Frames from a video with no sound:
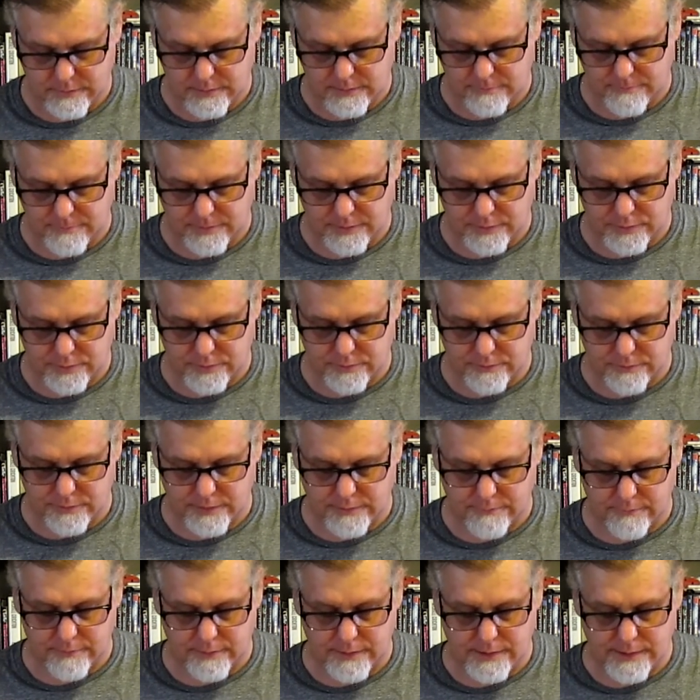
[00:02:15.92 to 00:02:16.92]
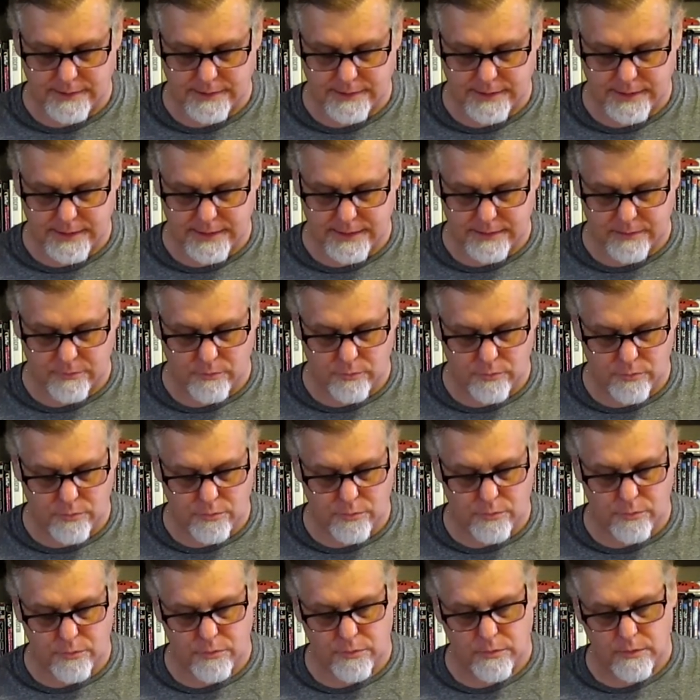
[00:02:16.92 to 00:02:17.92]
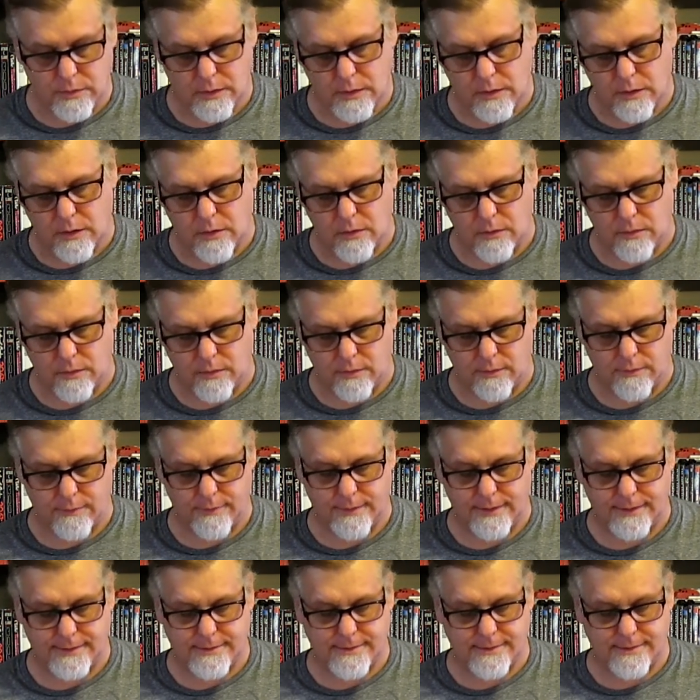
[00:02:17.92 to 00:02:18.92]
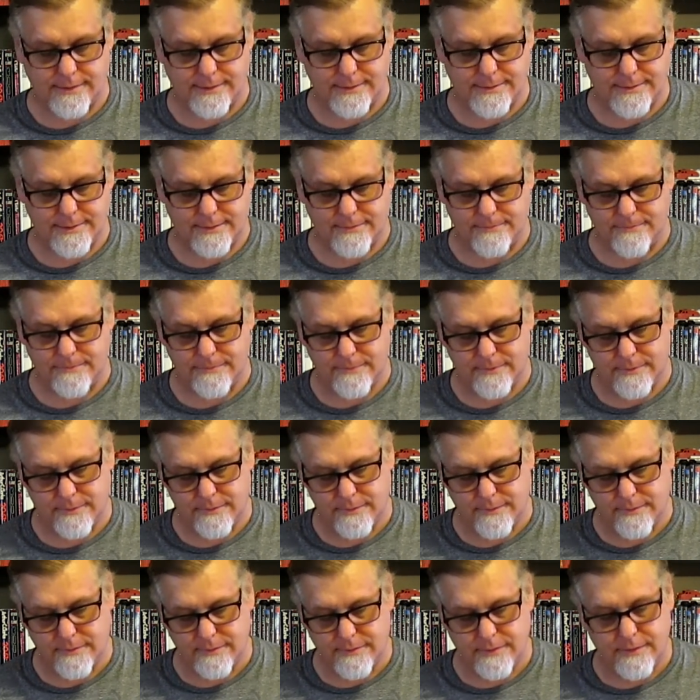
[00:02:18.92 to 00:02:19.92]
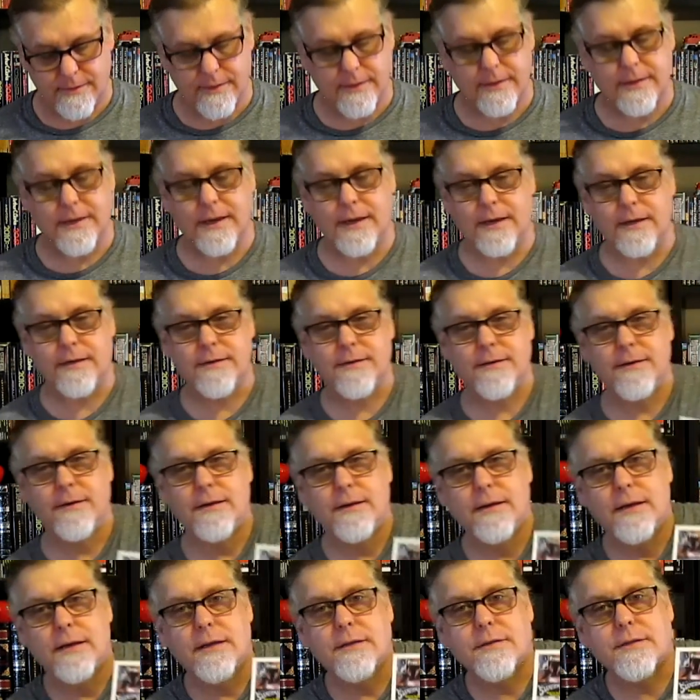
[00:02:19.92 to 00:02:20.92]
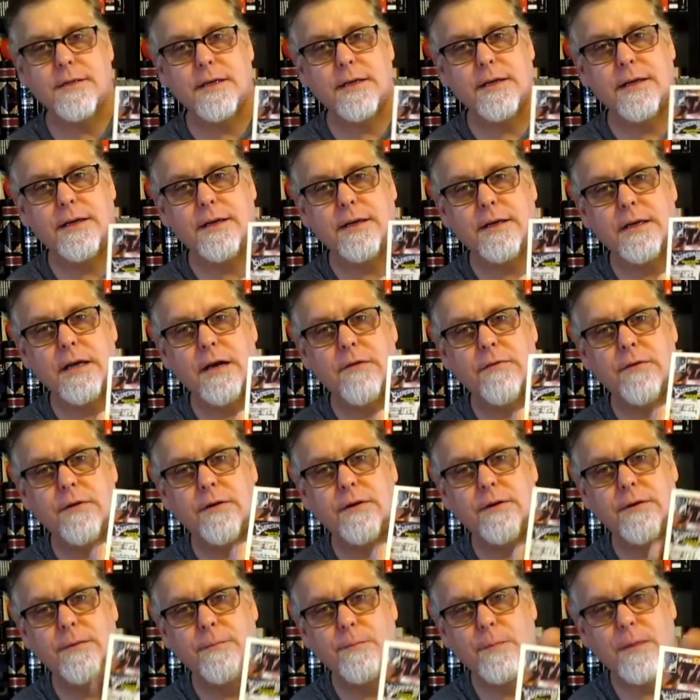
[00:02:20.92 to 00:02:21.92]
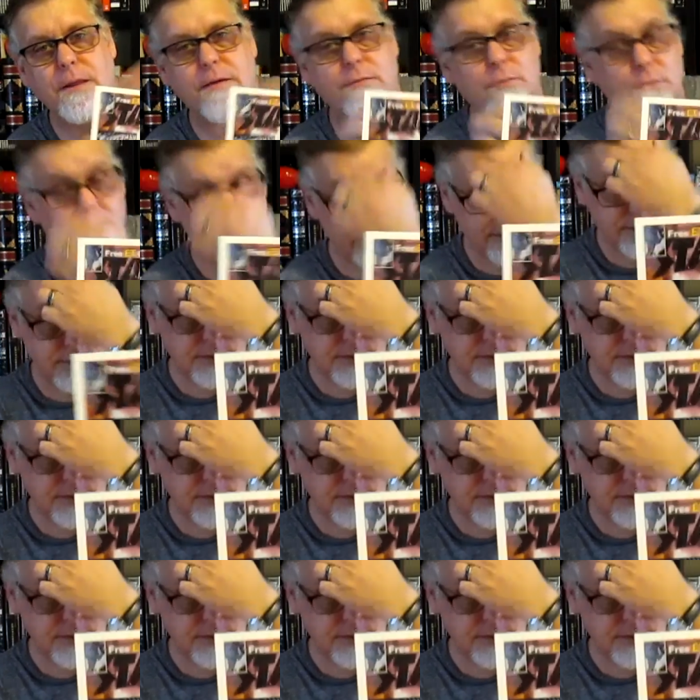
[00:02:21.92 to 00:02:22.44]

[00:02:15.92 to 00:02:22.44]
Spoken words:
I'm not sure where everything is at. Ooh. Oh, that's awesome. Good. It's a cover of one of the